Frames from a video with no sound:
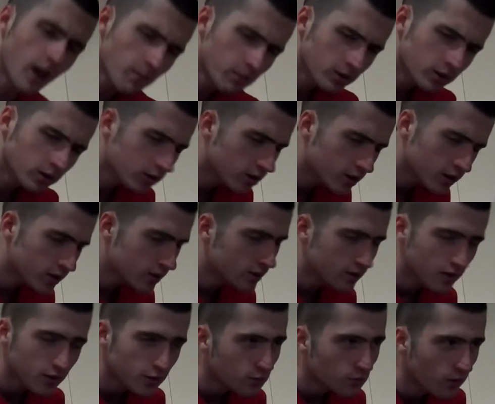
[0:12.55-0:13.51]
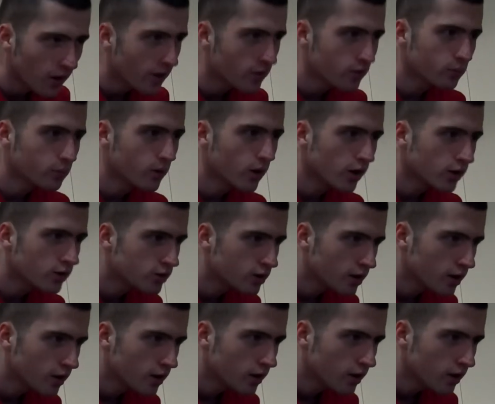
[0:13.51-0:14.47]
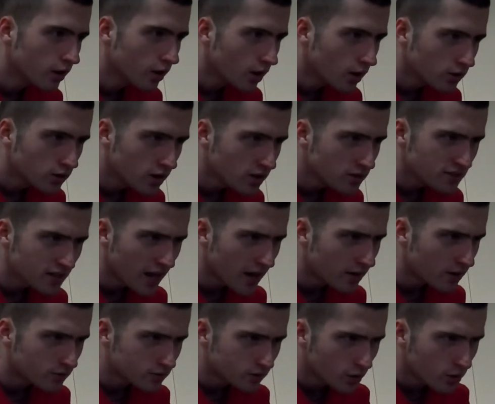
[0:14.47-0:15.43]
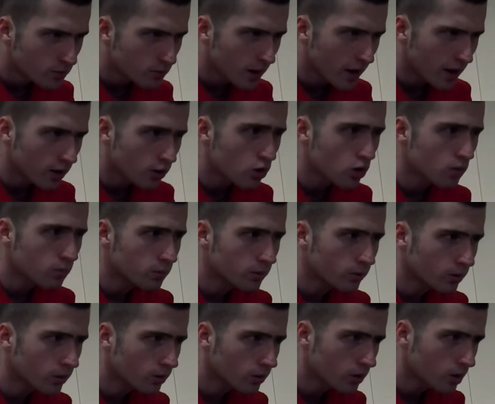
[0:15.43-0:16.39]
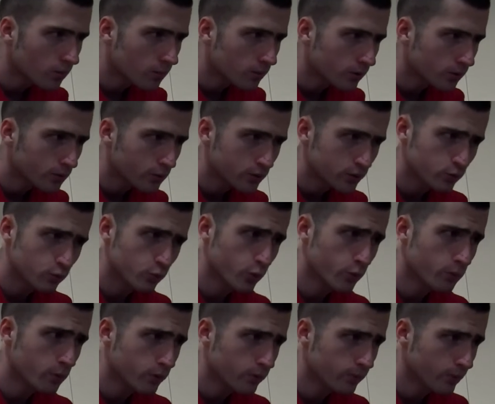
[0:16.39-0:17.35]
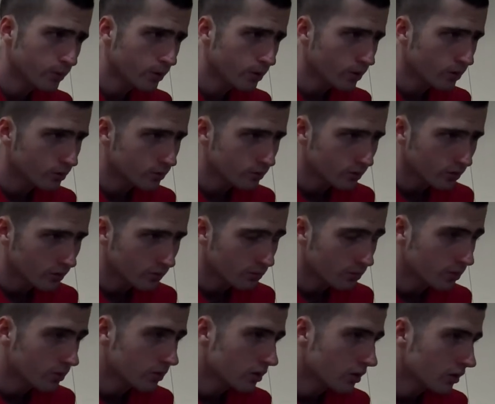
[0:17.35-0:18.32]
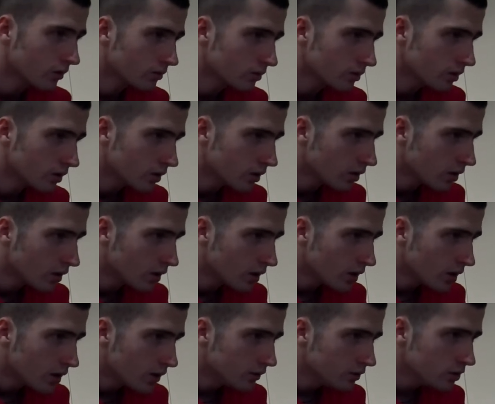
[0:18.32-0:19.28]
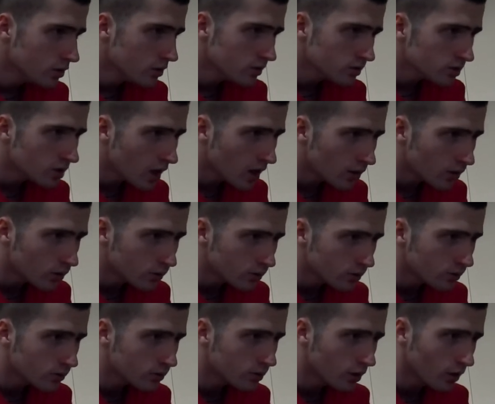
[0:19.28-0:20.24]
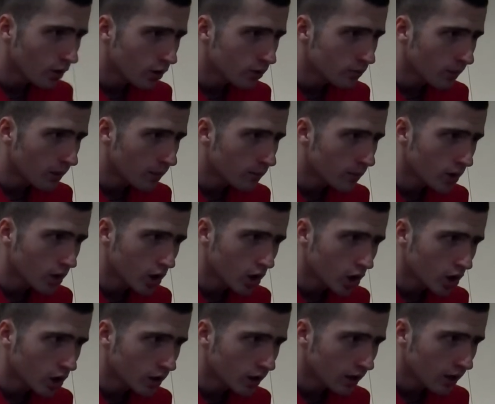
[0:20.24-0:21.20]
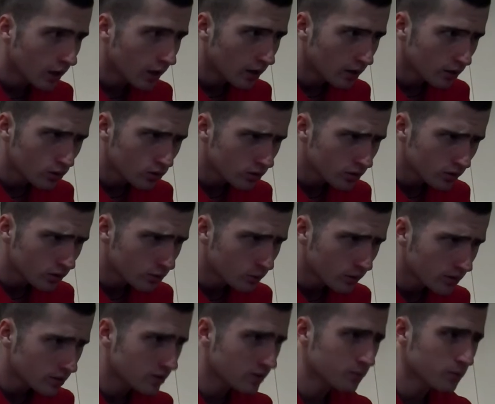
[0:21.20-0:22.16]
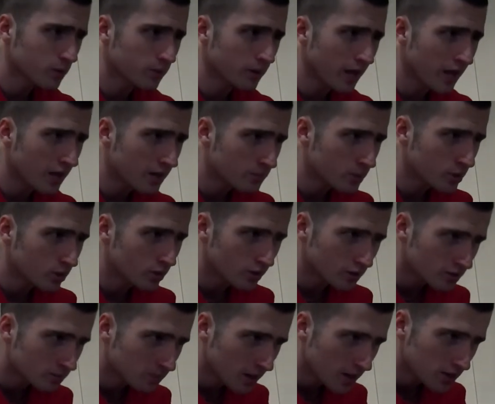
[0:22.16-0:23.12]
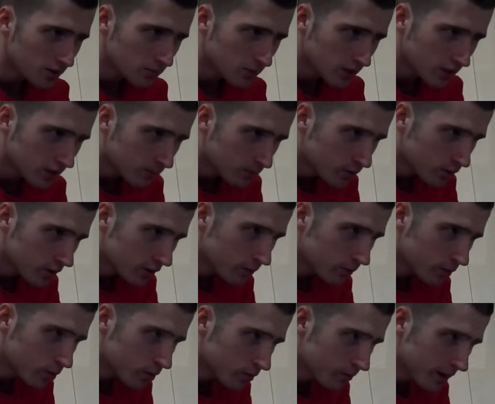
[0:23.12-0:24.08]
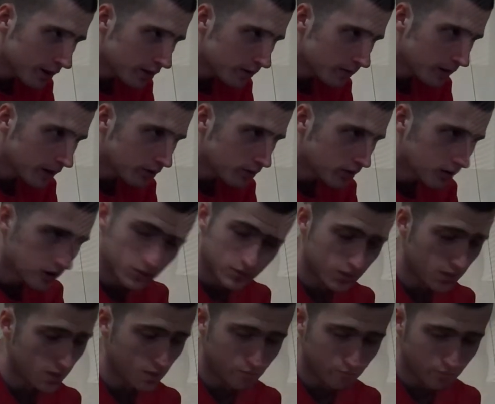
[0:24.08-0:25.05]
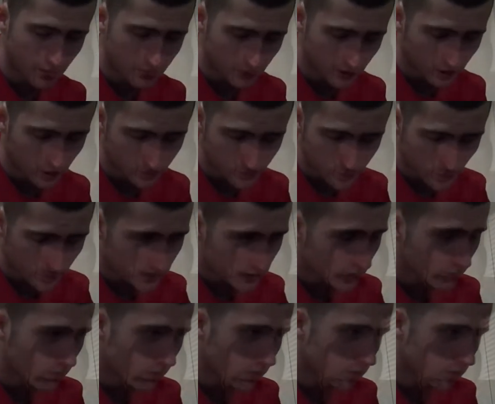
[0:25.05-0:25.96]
I've been looking into this face wash. Turns out it was owned by a corporate conglomerate of which Rupert Murdoch was on the board of. The news site was also owned by Murdoch. And according to the Western propaganda model explained to me in the book of course manufacturing while doing this research,